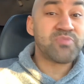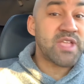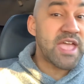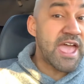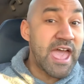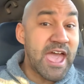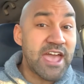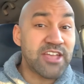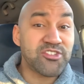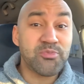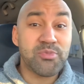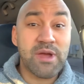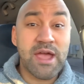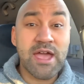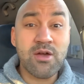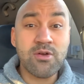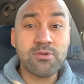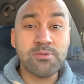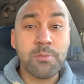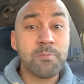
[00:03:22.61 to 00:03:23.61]
Hash
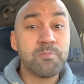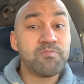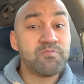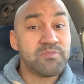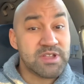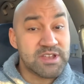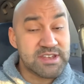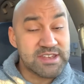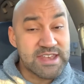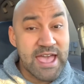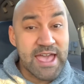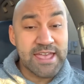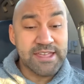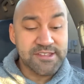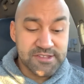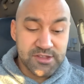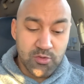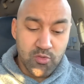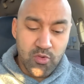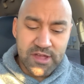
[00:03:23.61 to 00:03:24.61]
brown,
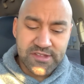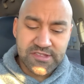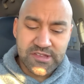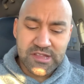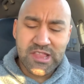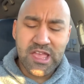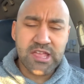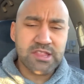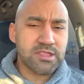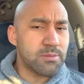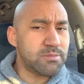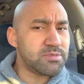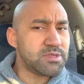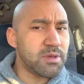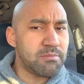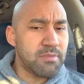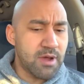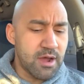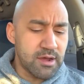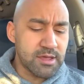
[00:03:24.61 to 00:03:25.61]
nice. It wasn't like
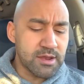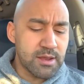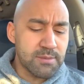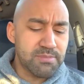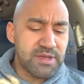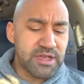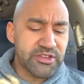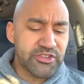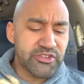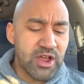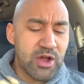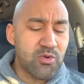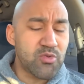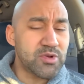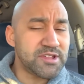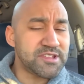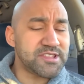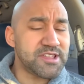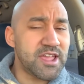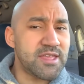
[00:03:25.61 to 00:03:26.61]
the marketing picture, I
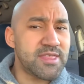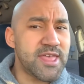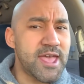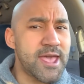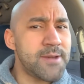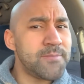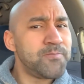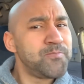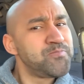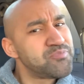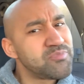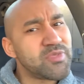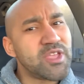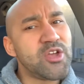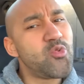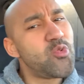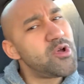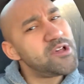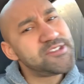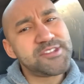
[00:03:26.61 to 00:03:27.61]
will say that.
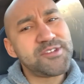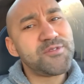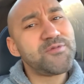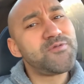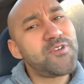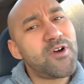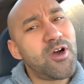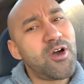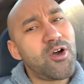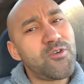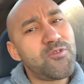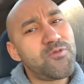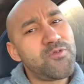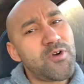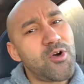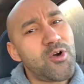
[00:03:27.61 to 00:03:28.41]
It wasn't full